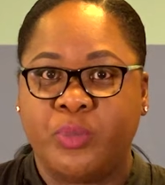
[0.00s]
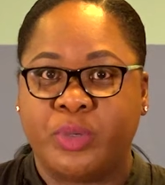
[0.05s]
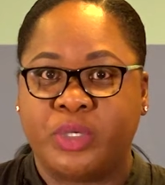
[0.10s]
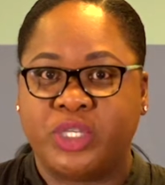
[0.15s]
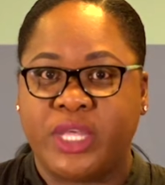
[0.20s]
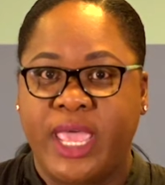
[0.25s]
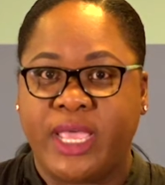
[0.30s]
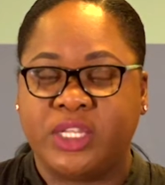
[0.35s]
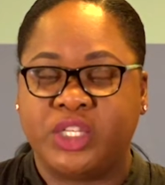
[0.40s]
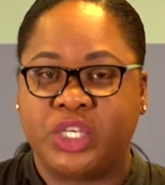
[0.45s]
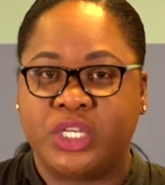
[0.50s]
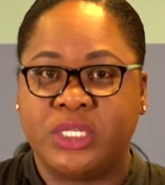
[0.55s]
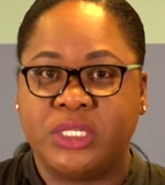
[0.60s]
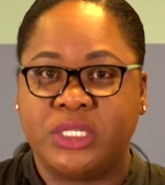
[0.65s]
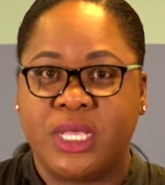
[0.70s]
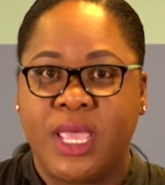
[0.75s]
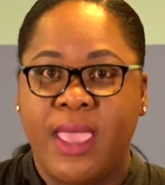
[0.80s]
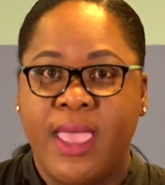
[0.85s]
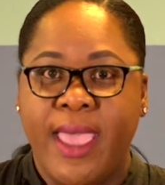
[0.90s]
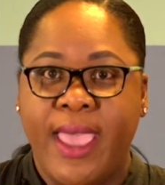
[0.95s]

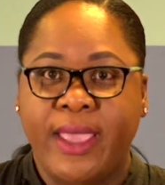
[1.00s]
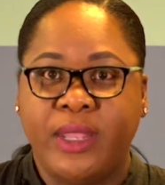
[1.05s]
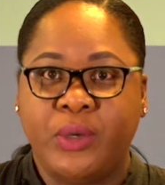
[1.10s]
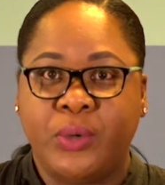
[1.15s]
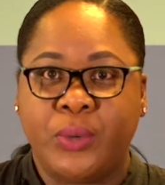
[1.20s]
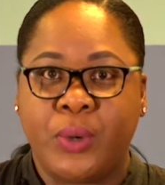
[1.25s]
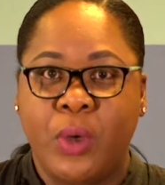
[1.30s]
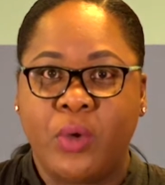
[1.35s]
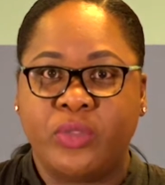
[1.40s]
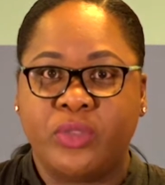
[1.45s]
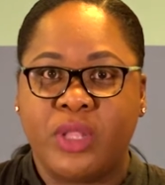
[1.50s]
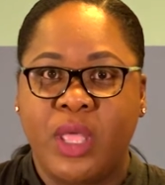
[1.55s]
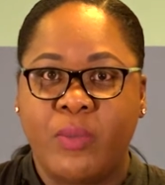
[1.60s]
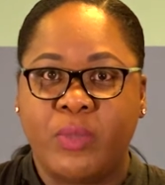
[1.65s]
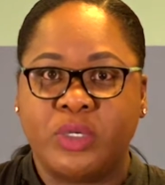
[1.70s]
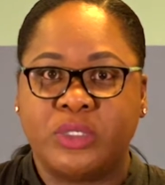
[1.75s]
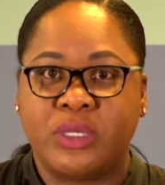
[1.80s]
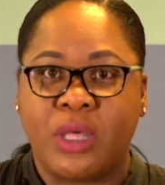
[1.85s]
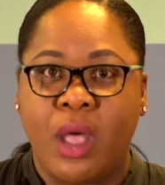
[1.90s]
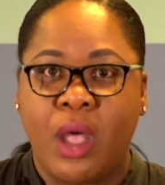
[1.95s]
projections and growth
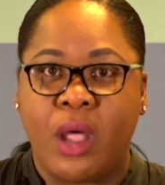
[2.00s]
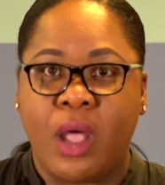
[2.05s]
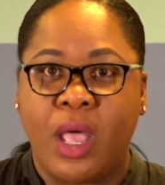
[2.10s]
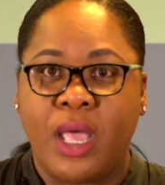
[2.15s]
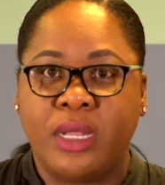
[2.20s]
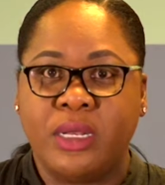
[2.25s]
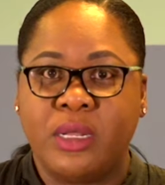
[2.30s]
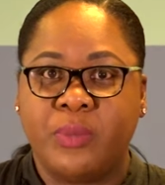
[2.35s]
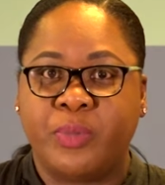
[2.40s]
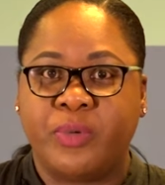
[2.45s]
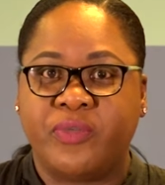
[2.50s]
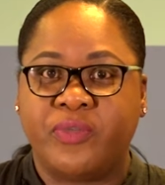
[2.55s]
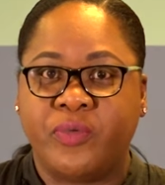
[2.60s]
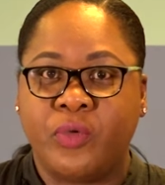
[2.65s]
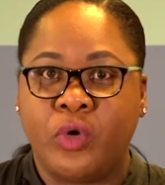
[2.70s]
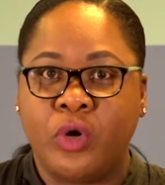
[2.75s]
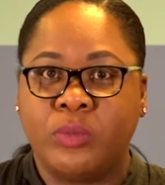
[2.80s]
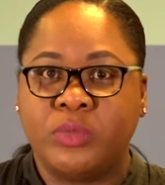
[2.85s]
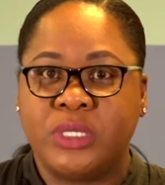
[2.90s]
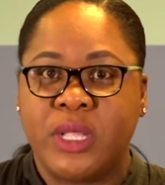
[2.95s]
numbers are
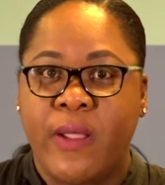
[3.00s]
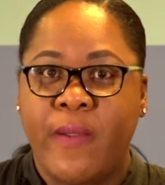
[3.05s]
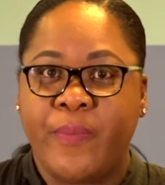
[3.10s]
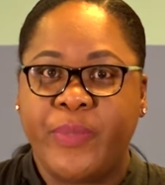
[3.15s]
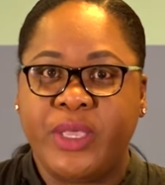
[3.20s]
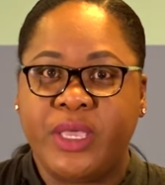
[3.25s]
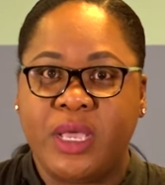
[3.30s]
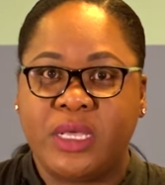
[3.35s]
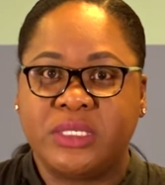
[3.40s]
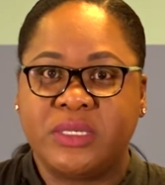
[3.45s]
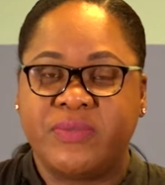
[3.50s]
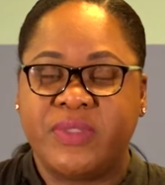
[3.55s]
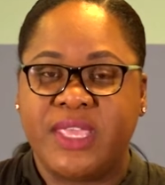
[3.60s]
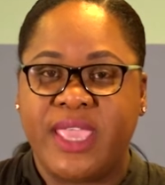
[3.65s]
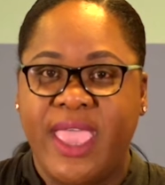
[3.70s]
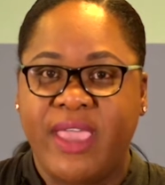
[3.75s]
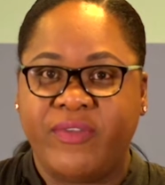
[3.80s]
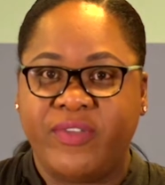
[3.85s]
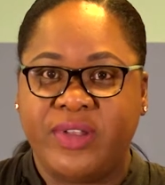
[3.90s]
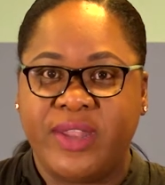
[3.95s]
underperformed because of the
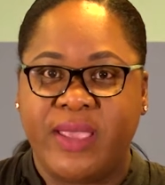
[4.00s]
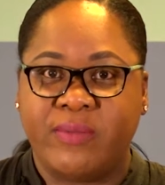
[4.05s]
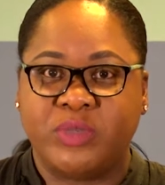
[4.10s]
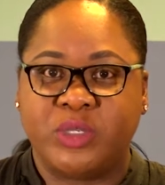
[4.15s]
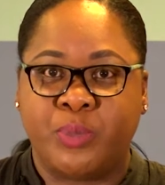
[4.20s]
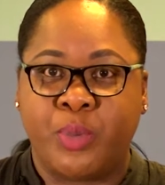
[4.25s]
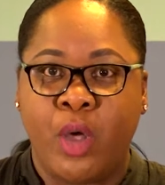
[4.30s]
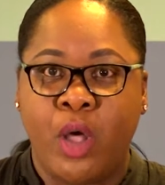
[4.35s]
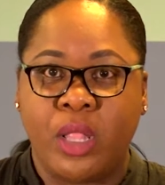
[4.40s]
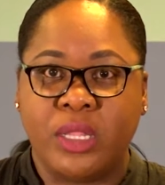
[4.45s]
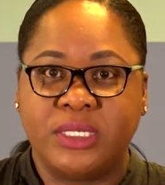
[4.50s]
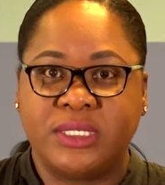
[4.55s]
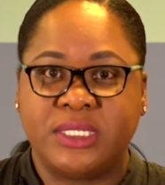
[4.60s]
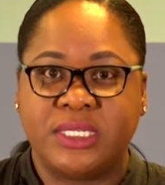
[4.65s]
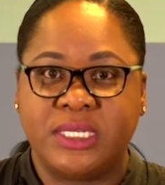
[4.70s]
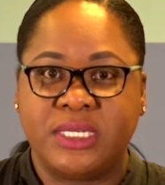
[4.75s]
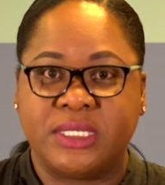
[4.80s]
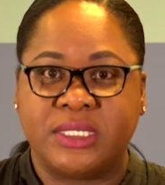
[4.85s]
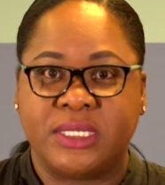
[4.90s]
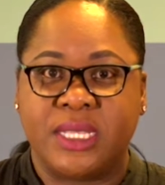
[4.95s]
F&M's
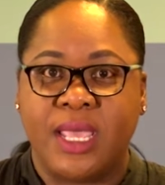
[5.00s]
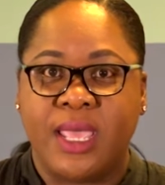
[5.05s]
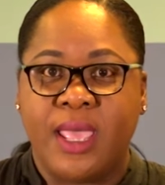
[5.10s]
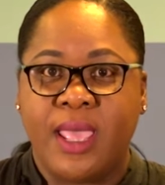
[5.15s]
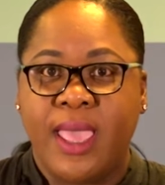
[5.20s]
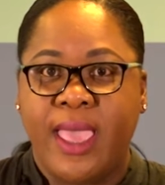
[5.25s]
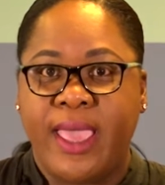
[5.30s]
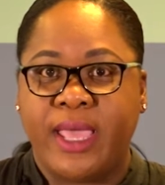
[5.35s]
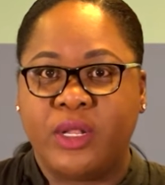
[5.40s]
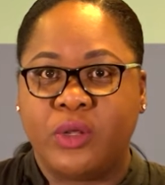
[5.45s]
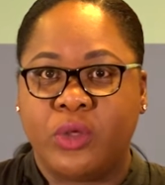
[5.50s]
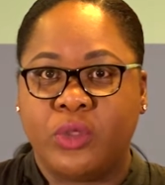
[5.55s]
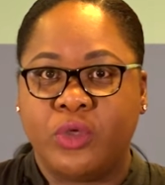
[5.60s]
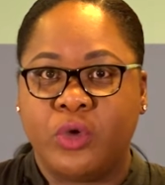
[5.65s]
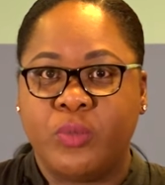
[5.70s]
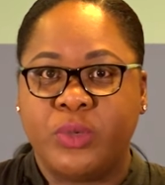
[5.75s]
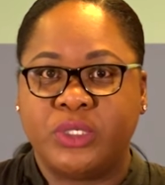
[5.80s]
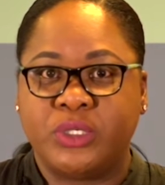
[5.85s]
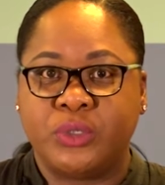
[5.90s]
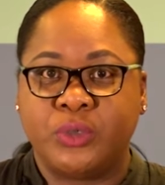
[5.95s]
policies. And
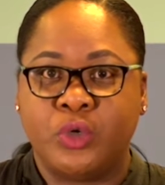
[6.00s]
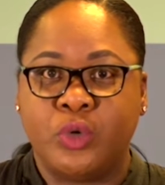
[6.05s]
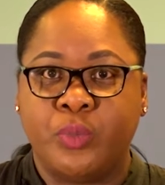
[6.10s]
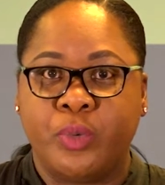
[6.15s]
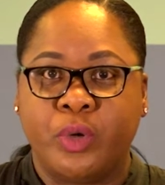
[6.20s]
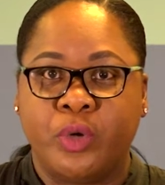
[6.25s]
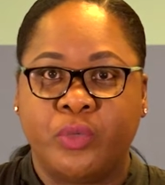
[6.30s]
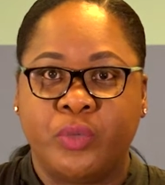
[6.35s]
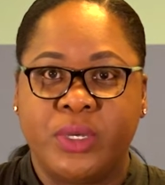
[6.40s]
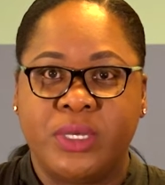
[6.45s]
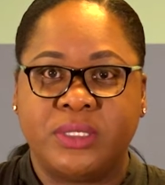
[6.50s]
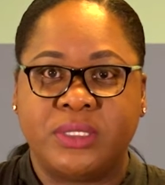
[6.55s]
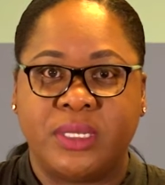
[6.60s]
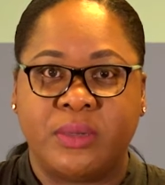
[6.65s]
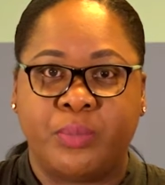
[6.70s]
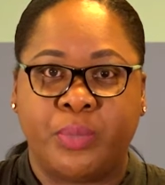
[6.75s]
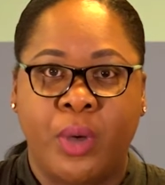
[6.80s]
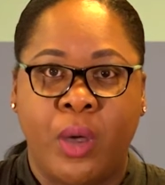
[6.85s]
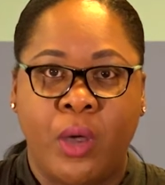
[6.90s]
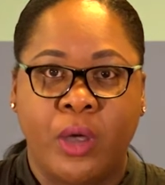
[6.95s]
although Mr. Cooper agrees
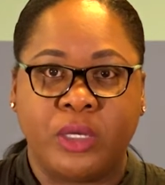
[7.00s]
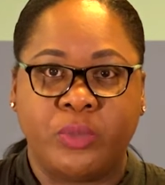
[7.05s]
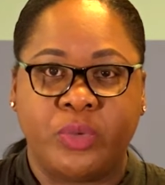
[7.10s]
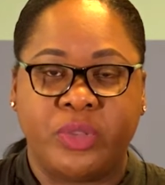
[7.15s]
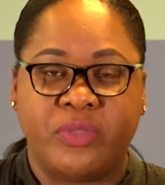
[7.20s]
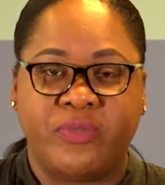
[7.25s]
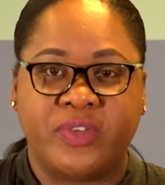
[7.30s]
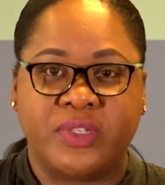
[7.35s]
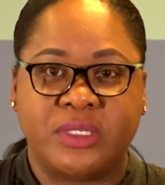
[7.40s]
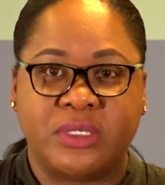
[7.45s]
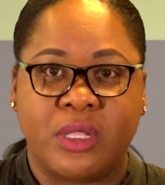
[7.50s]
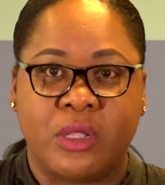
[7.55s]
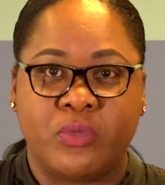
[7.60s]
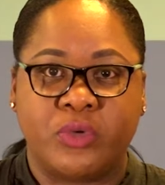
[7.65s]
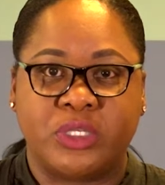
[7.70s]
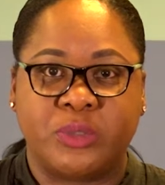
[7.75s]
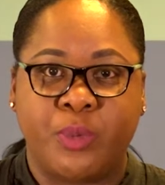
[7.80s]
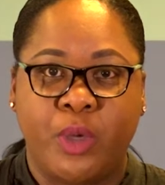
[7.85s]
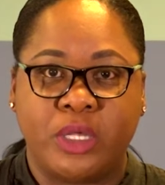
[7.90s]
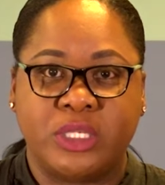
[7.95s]
in part with fiscal
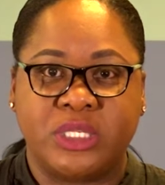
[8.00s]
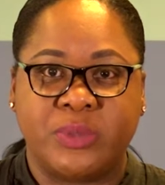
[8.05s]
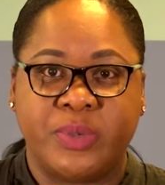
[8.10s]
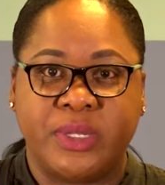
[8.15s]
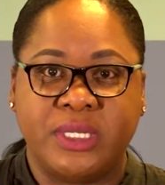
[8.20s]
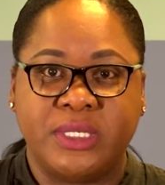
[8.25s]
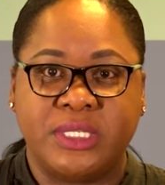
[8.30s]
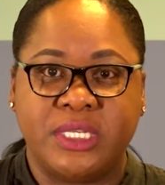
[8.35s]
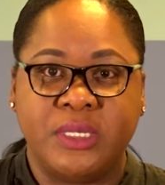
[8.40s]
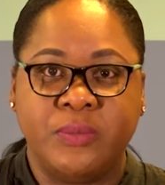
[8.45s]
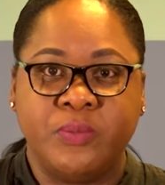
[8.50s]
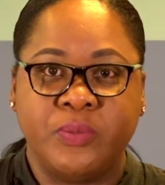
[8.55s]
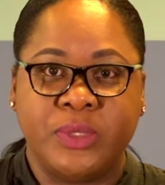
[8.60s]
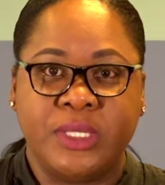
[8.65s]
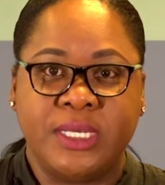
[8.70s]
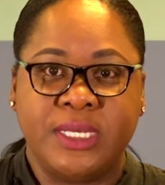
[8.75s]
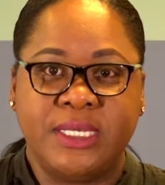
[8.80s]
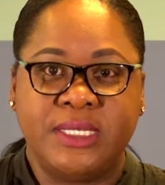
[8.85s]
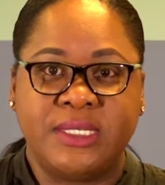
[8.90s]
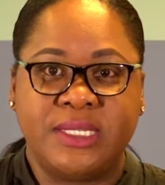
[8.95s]
responsibility,
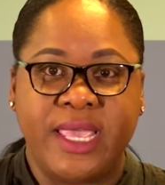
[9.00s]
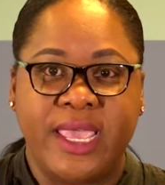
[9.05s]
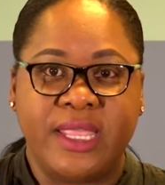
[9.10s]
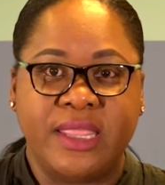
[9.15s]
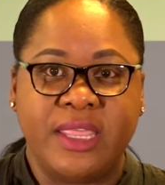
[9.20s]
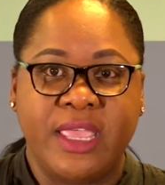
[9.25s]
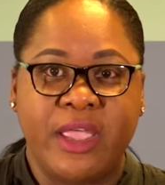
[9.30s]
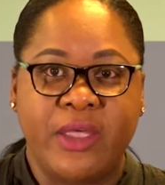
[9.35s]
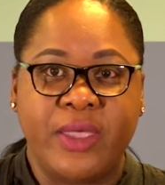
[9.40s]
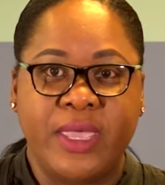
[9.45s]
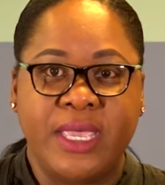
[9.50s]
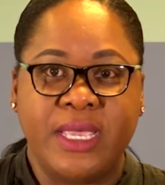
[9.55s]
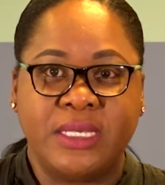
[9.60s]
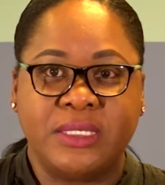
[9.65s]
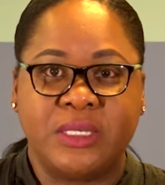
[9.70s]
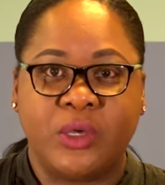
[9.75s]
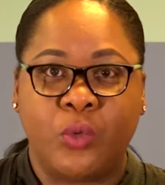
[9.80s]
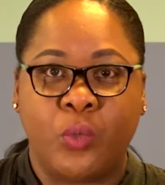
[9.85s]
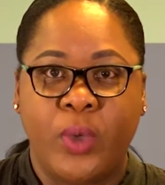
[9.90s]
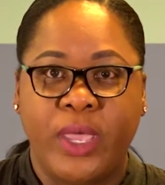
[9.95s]
he said there
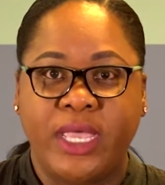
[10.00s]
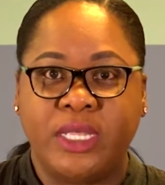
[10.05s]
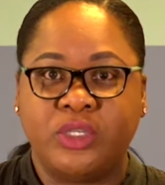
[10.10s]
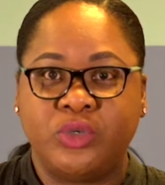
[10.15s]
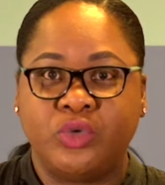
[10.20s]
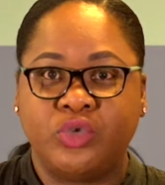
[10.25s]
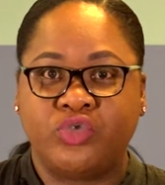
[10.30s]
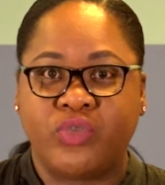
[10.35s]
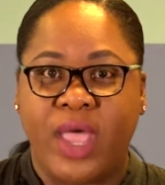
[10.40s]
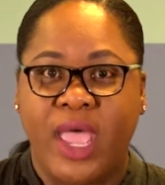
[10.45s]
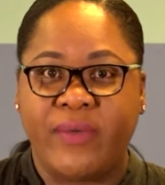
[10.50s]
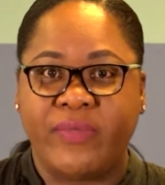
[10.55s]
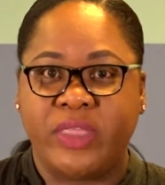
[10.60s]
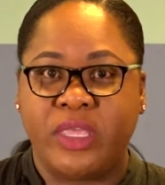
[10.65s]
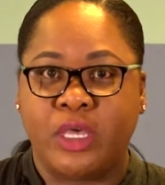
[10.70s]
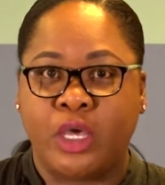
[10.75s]
is a way to drive the